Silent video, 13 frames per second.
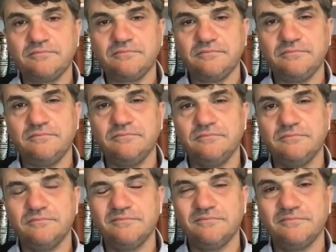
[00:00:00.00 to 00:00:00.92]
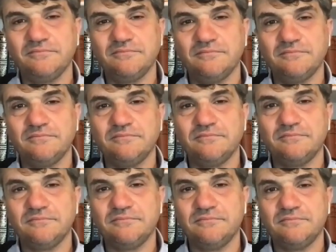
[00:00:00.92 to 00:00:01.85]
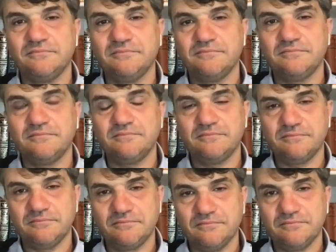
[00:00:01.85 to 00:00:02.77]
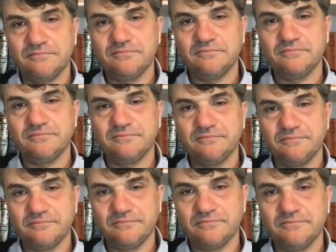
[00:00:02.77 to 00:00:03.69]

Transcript: (silent)